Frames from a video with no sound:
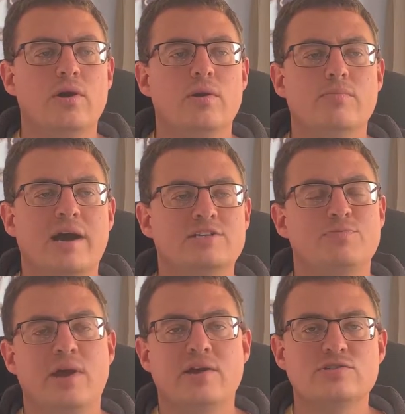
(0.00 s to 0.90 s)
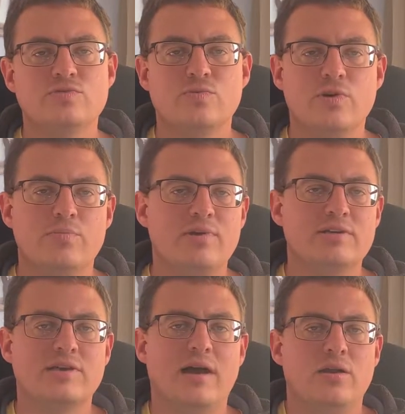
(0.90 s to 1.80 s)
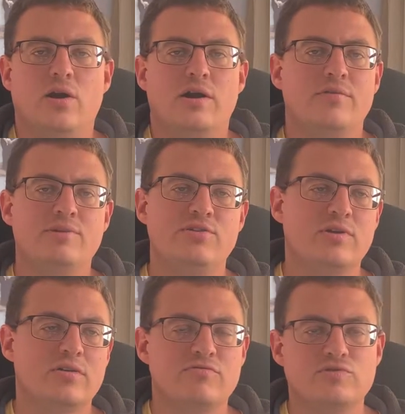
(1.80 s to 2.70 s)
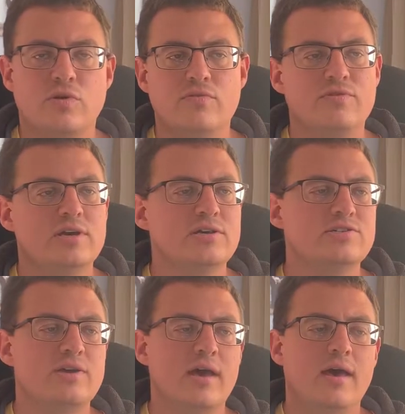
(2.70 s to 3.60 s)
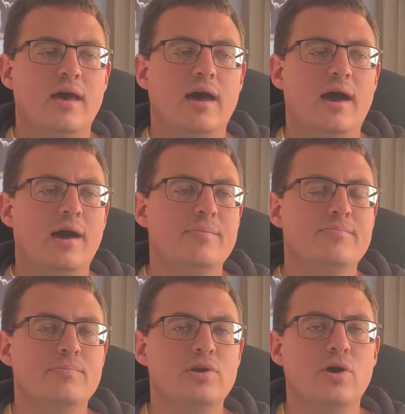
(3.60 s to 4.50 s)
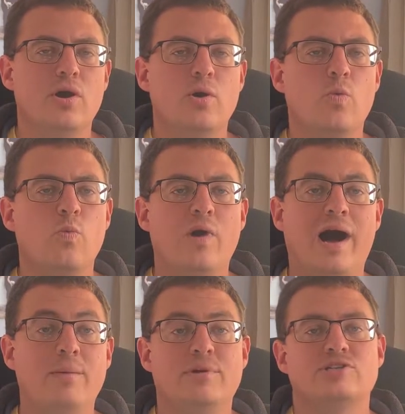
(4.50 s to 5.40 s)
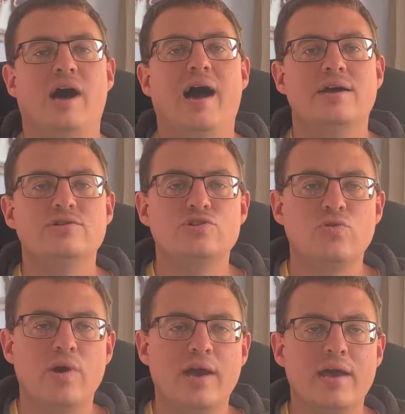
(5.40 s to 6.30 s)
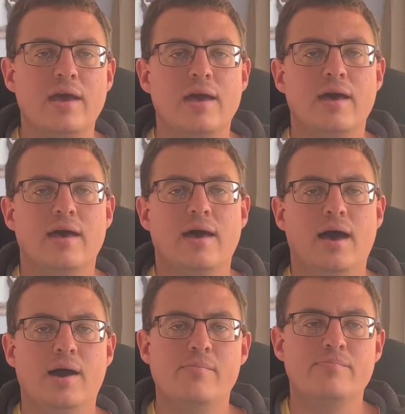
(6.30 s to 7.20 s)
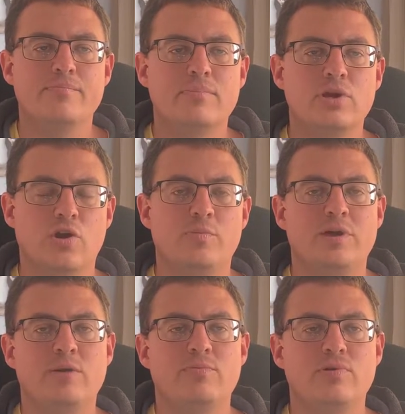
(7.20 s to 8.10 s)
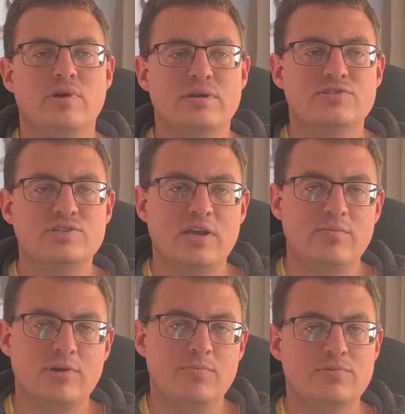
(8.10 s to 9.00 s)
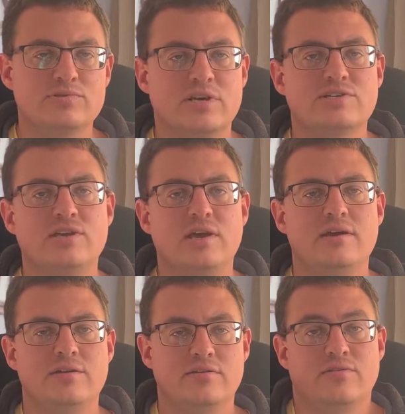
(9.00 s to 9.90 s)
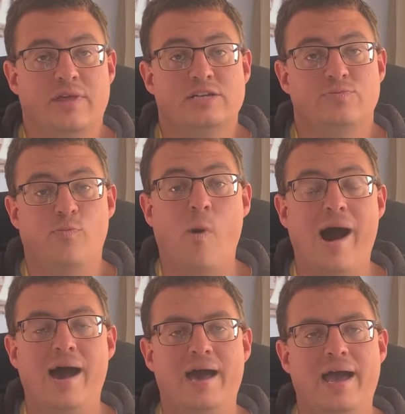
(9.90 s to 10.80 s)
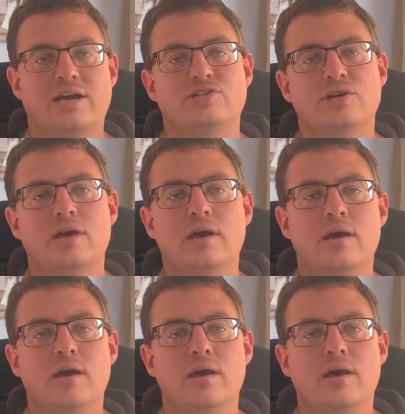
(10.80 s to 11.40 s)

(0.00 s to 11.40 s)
my experience with WordPress, how long I've been doing it for 12 years, how much I enjoy, people and seeing people succeed. So that's why I actually